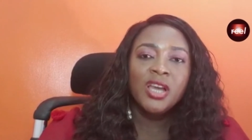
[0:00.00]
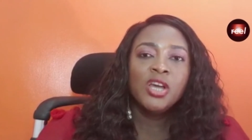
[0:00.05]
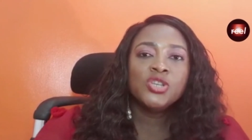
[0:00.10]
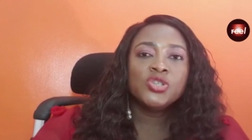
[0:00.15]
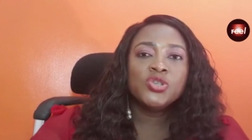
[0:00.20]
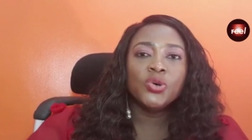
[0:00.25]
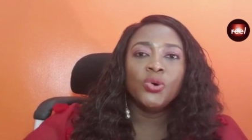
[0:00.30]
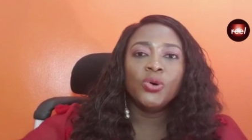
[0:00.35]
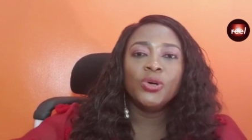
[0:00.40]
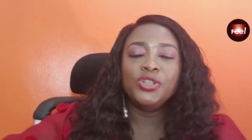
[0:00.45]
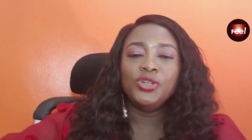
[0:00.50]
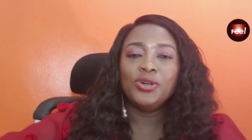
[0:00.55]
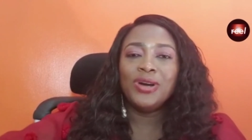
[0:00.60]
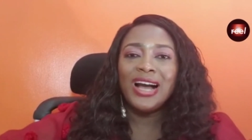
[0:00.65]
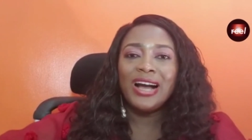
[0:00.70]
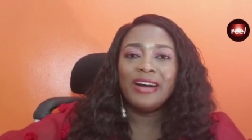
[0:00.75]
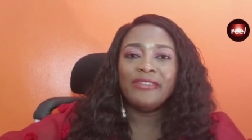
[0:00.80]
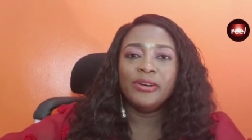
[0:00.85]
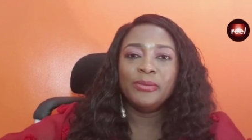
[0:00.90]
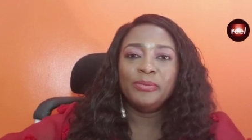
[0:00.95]
So you
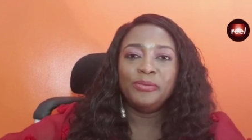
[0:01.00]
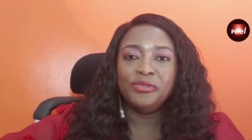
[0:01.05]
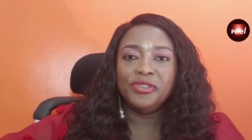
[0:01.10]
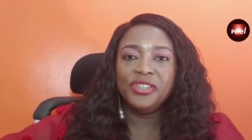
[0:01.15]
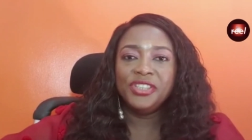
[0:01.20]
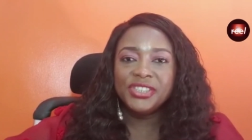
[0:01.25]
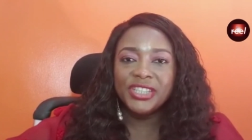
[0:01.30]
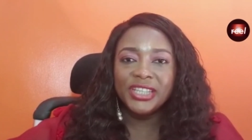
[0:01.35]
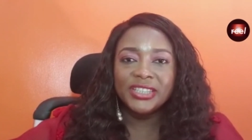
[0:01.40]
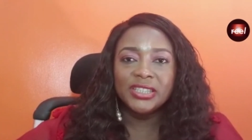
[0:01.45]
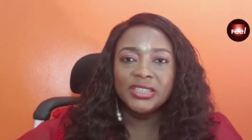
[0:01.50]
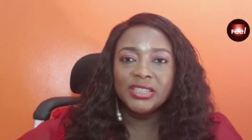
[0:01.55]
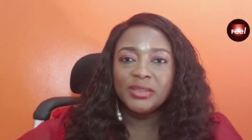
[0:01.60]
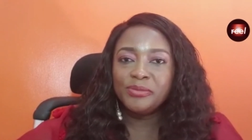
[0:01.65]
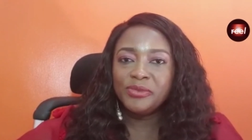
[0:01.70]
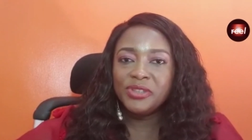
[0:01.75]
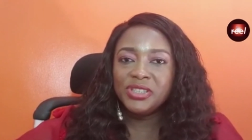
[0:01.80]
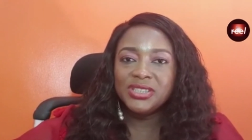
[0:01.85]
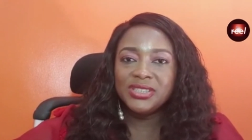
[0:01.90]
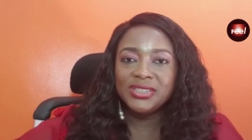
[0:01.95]
have a bridge, and then the
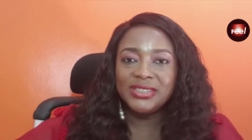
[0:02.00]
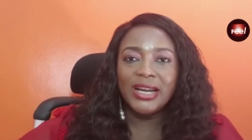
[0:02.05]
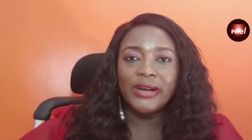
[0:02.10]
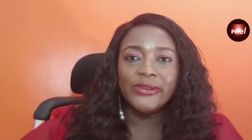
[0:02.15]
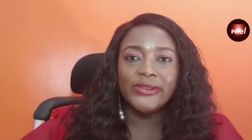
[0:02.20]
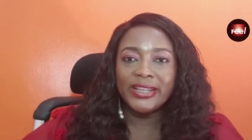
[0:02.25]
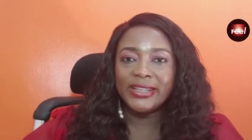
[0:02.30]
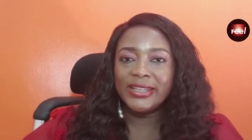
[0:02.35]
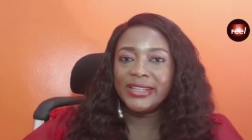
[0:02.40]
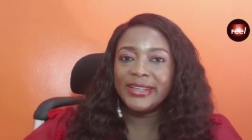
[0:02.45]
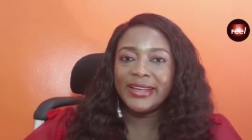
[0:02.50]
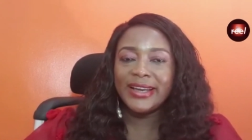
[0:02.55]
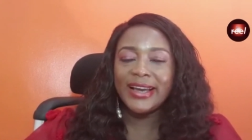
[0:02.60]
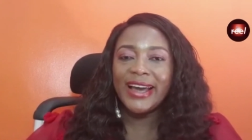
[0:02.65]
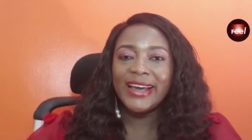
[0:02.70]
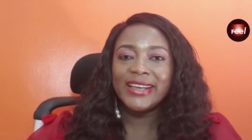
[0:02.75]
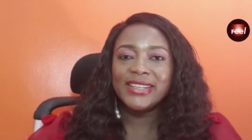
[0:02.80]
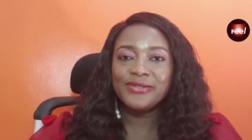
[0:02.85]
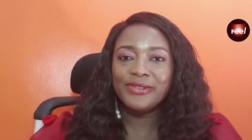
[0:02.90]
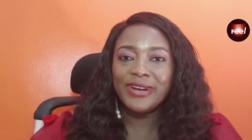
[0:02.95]
bridge is down, and then the
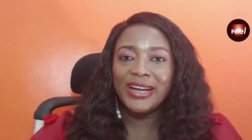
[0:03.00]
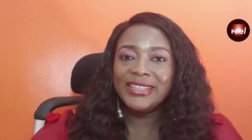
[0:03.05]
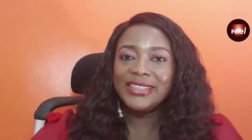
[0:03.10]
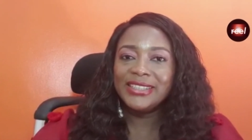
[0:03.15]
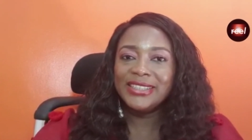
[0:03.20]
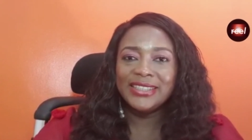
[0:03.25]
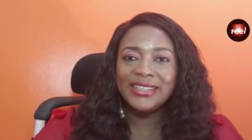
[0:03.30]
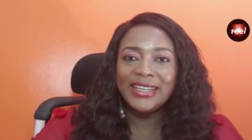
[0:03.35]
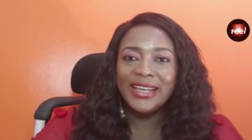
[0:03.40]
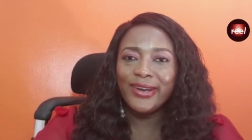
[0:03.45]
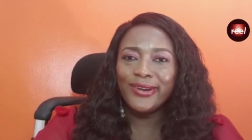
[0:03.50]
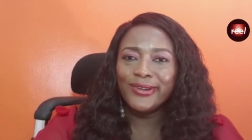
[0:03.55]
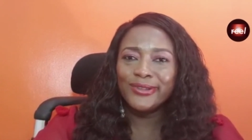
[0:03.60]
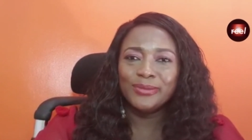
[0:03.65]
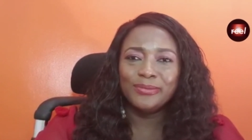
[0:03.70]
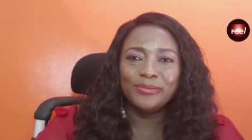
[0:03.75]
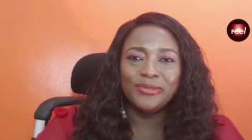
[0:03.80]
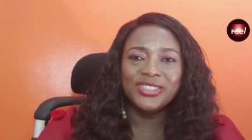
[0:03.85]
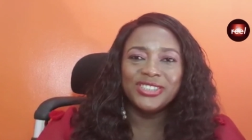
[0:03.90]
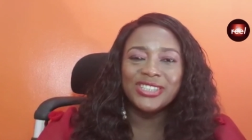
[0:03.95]
car is riding in the air on
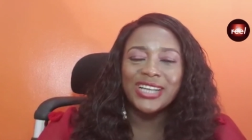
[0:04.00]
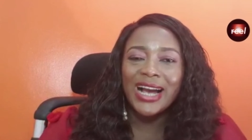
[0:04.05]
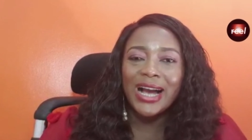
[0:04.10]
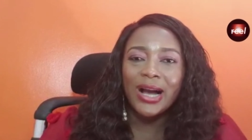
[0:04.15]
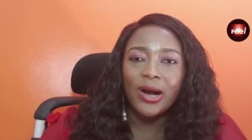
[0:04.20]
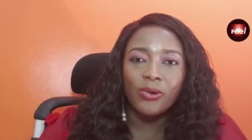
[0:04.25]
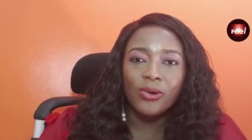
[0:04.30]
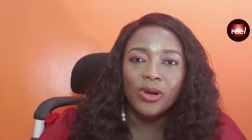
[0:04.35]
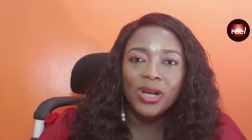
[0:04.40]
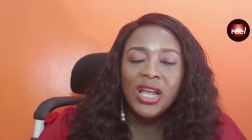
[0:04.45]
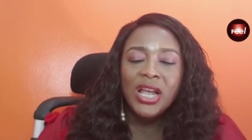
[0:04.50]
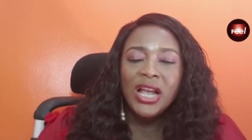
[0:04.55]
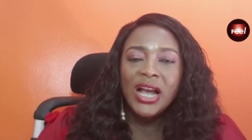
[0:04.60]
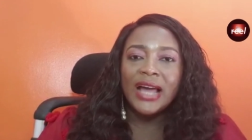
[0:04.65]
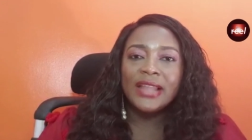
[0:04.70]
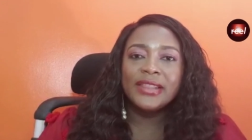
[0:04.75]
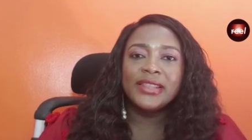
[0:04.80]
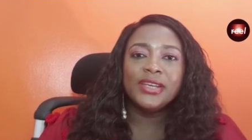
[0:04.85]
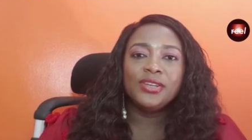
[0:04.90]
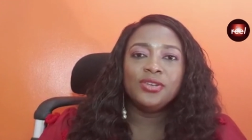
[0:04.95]
the bridge. How?
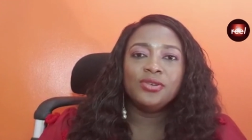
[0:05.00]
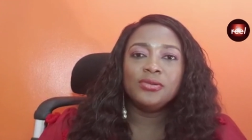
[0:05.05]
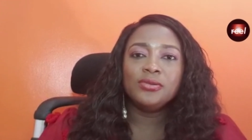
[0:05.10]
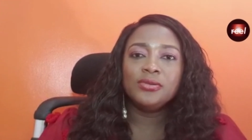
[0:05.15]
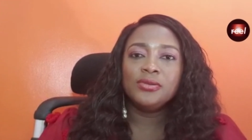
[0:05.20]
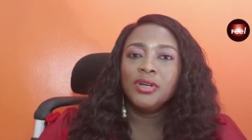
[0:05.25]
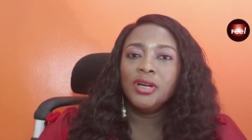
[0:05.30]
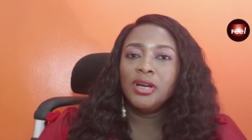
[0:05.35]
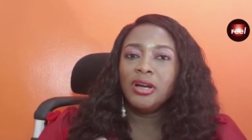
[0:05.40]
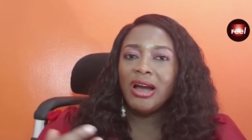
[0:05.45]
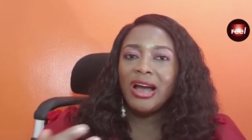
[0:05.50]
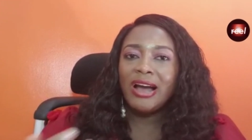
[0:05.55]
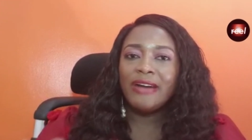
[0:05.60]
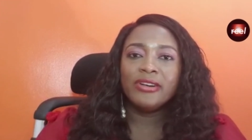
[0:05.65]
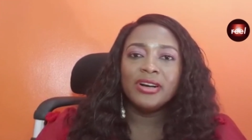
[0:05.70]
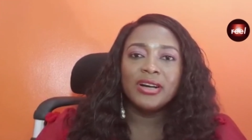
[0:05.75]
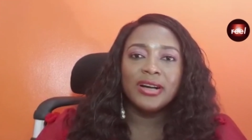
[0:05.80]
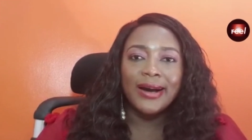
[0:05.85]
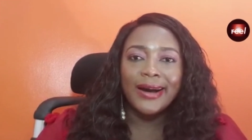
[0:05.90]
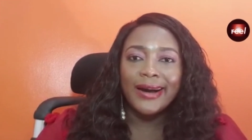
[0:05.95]
And then you have
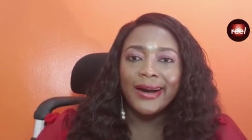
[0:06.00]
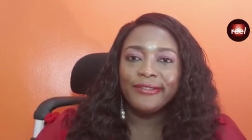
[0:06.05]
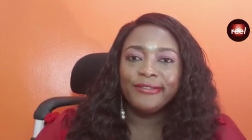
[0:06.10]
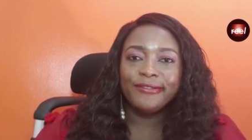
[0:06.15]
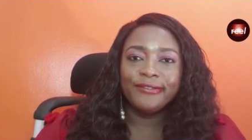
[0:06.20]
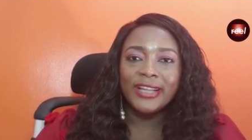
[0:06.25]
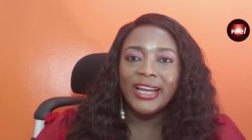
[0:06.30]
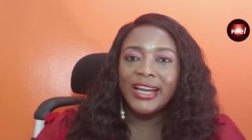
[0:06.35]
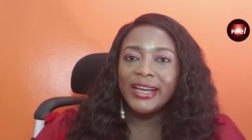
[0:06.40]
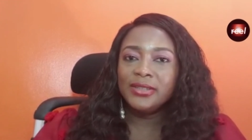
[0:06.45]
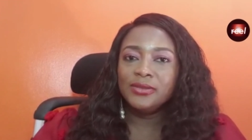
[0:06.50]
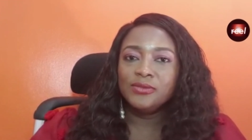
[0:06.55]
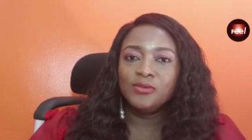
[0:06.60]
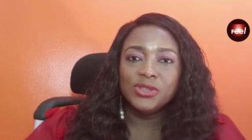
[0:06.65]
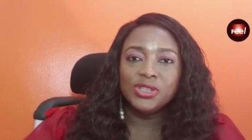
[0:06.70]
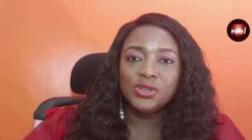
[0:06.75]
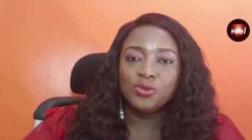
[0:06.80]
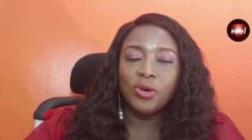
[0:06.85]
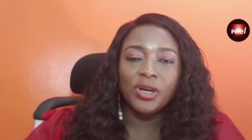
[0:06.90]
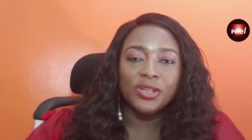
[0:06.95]
a car flying
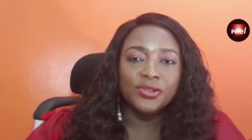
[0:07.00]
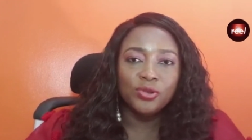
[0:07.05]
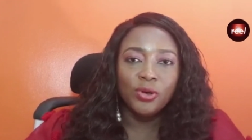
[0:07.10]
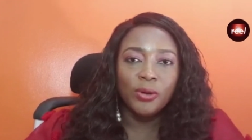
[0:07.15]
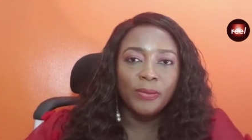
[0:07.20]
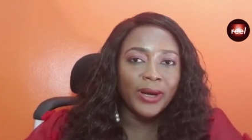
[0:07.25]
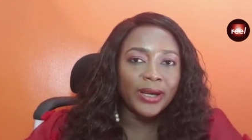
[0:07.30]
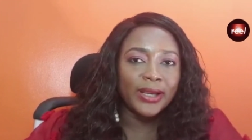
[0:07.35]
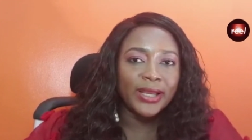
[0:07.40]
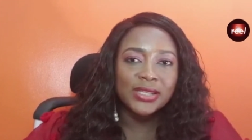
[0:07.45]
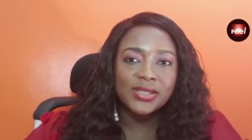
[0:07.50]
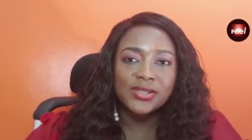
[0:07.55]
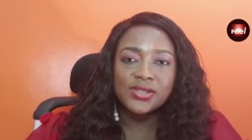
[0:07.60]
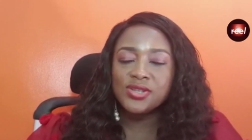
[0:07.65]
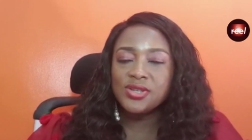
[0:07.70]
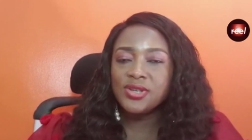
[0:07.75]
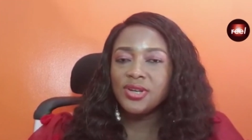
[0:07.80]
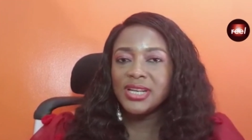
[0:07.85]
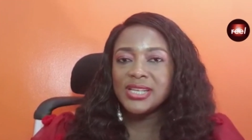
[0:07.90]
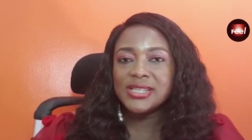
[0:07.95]
with one rope and get
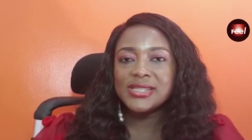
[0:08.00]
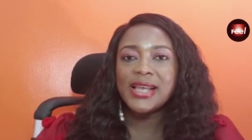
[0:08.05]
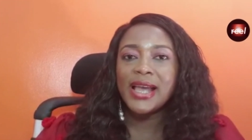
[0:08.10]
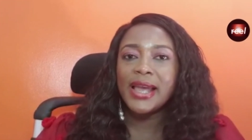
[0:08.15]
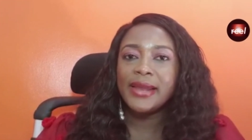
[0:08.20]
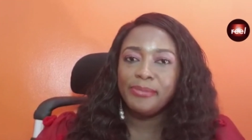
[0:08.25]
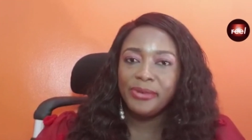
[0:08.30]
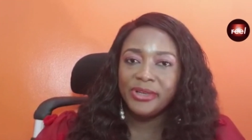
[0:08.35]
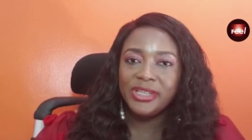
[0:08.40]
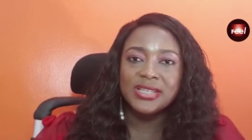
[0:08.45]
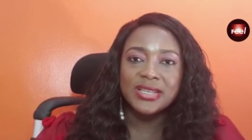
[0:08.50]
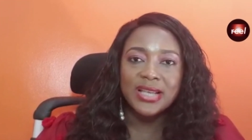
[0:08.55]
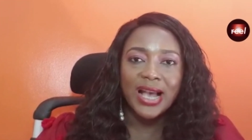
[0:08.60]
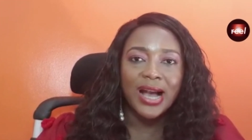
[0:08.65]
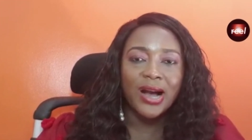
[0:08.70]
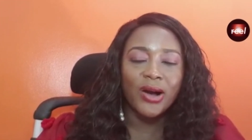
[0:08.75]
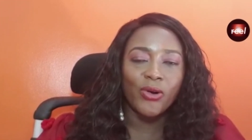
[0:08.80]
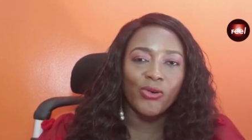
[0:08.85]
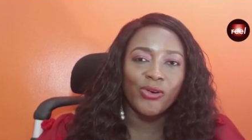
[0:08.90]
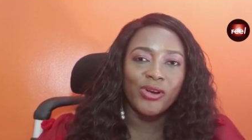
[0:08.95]
to the other side. Please,
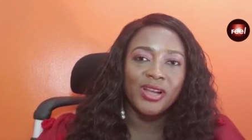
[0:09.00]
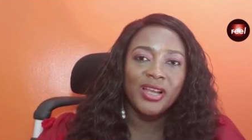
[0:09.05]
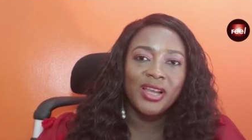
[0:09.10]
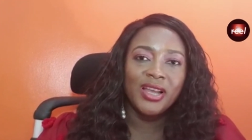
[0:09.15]
how?